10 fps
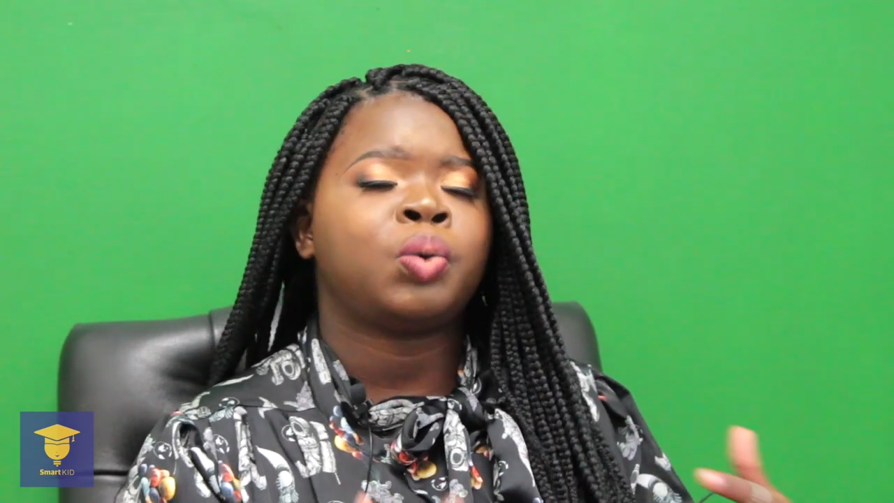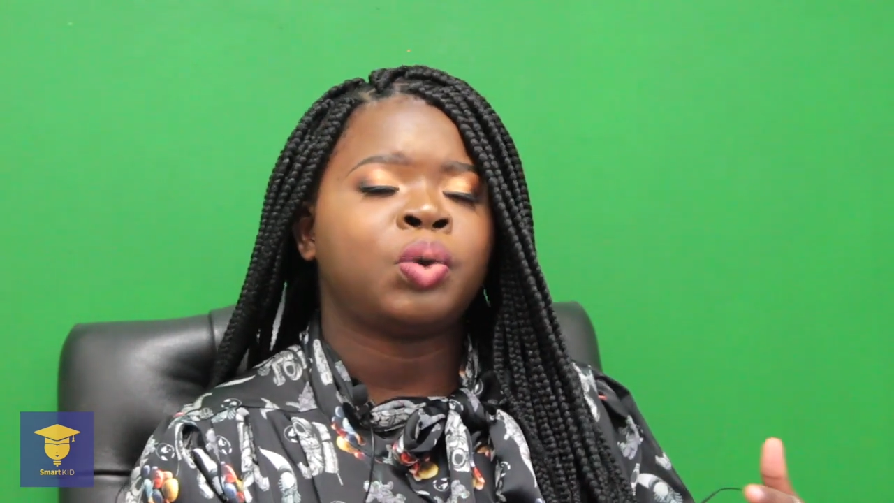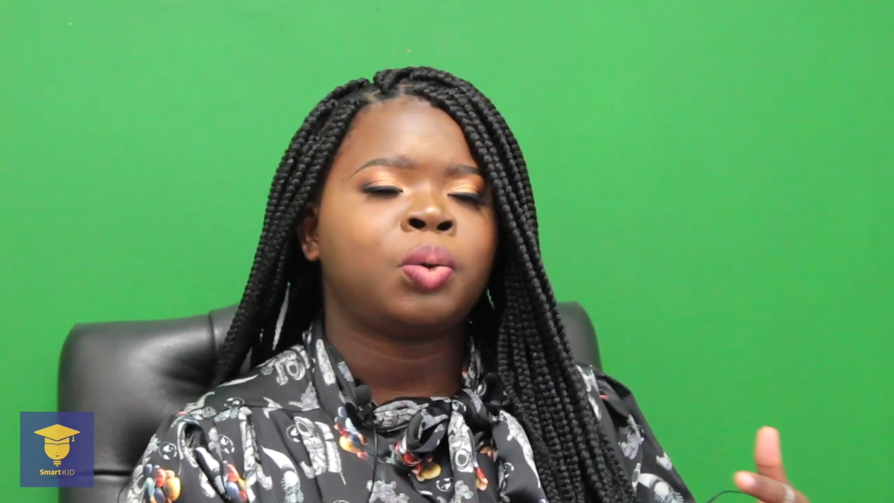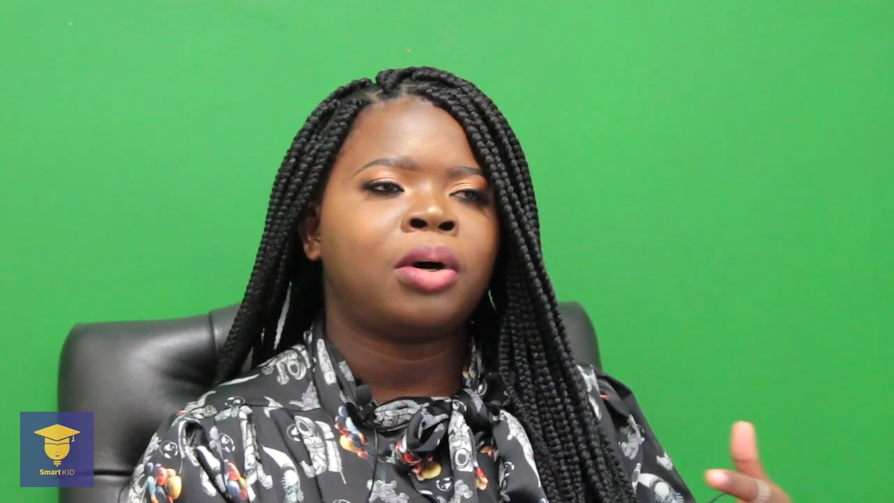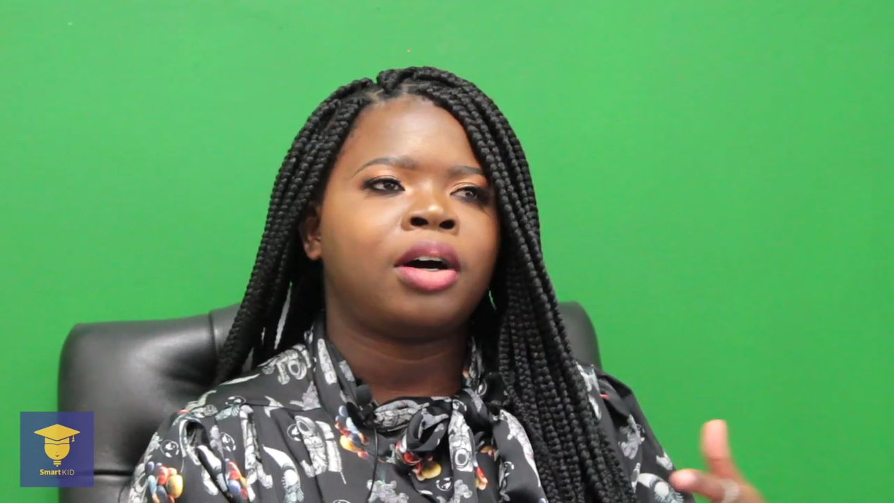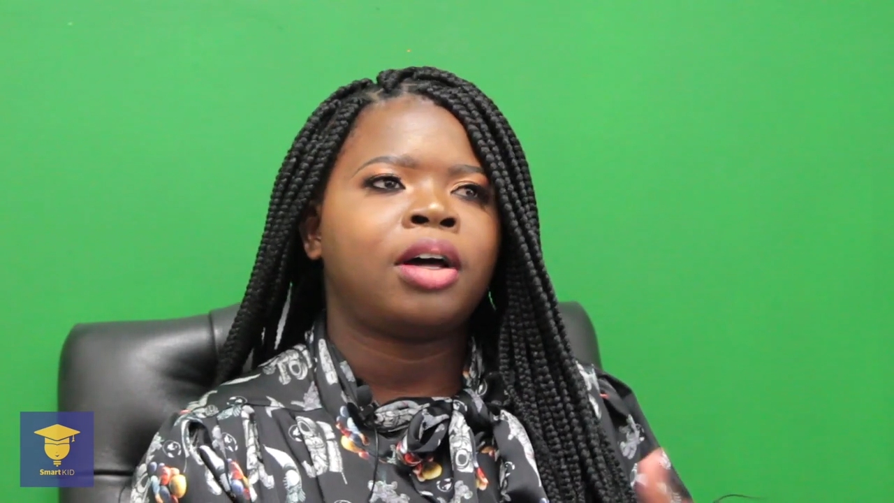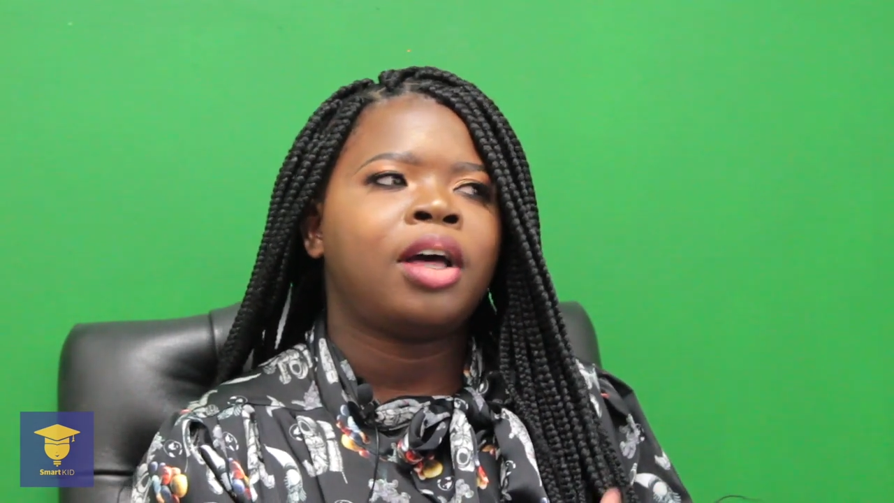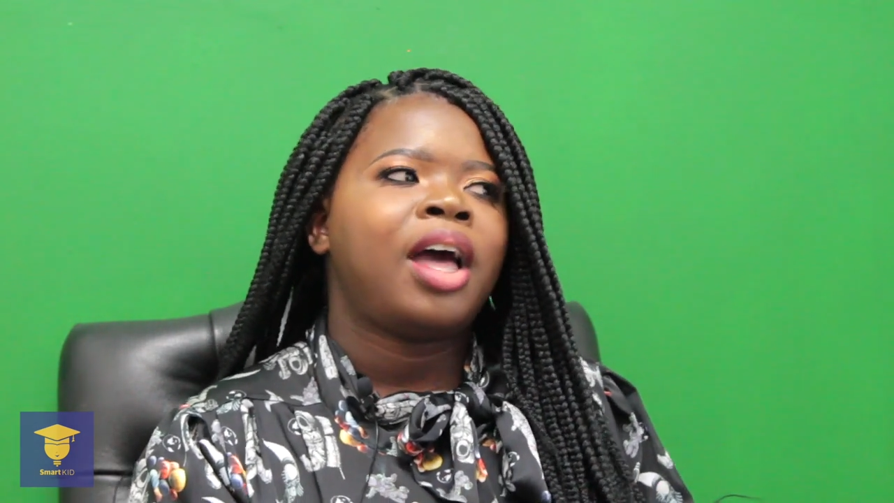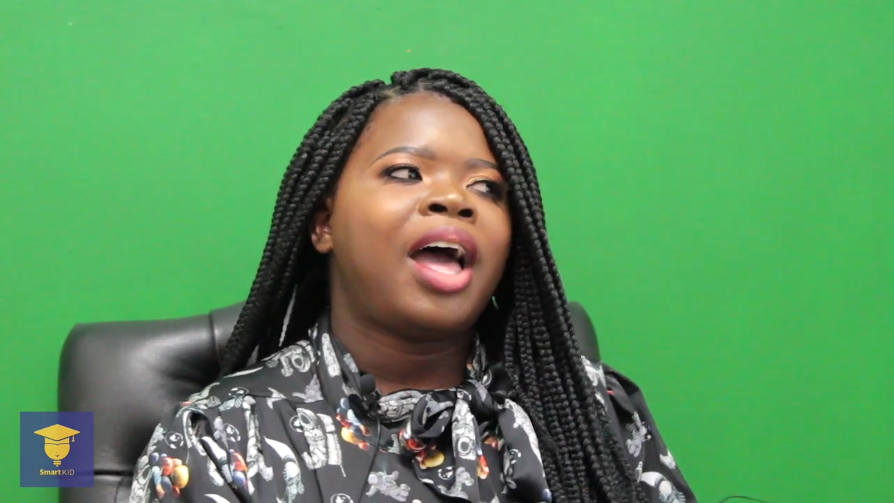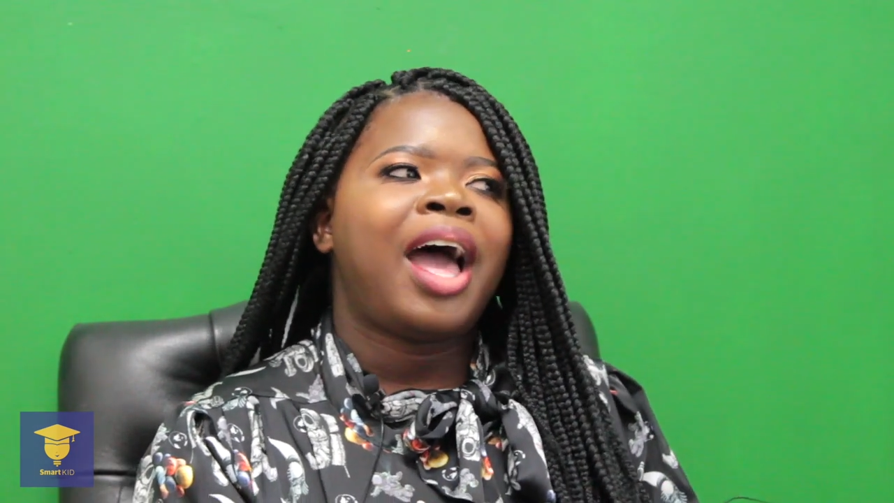who you
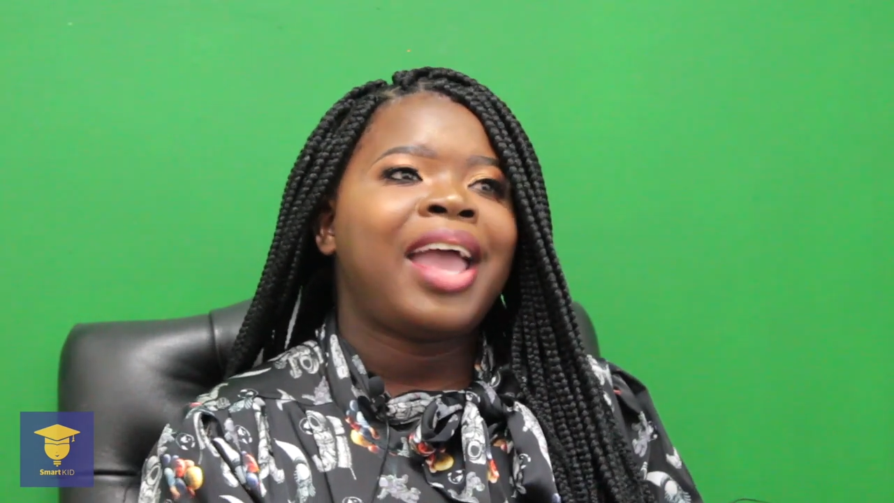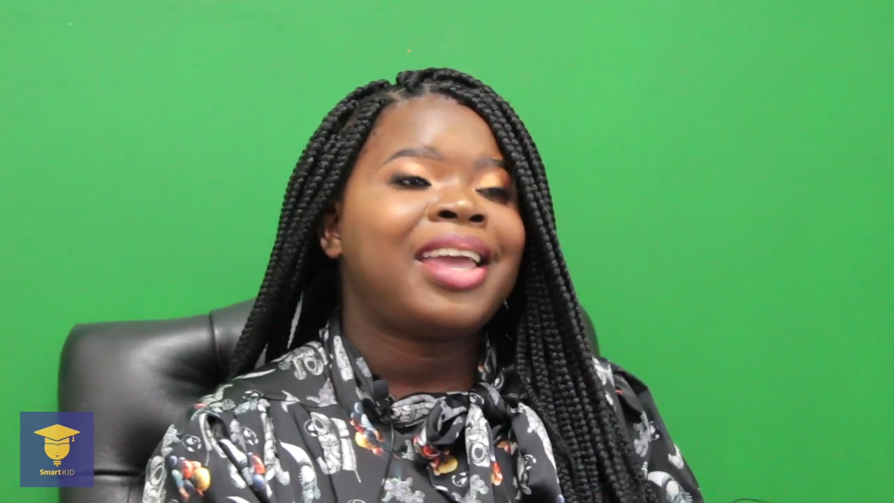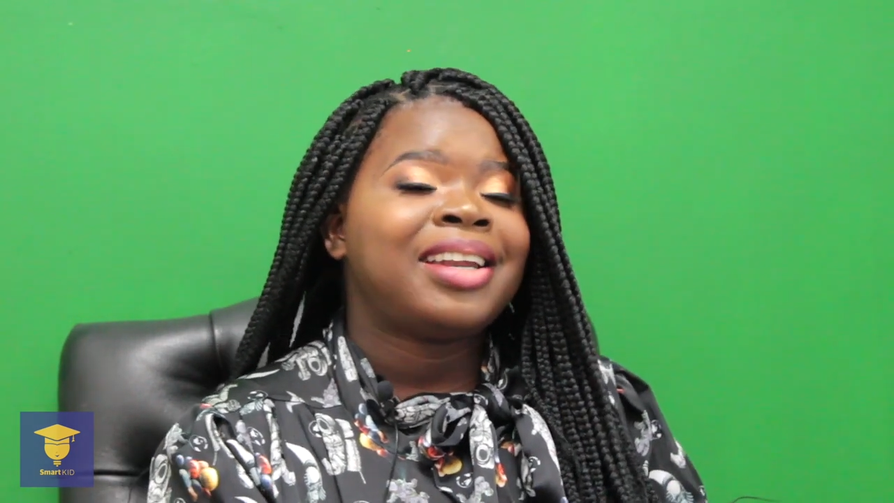are. I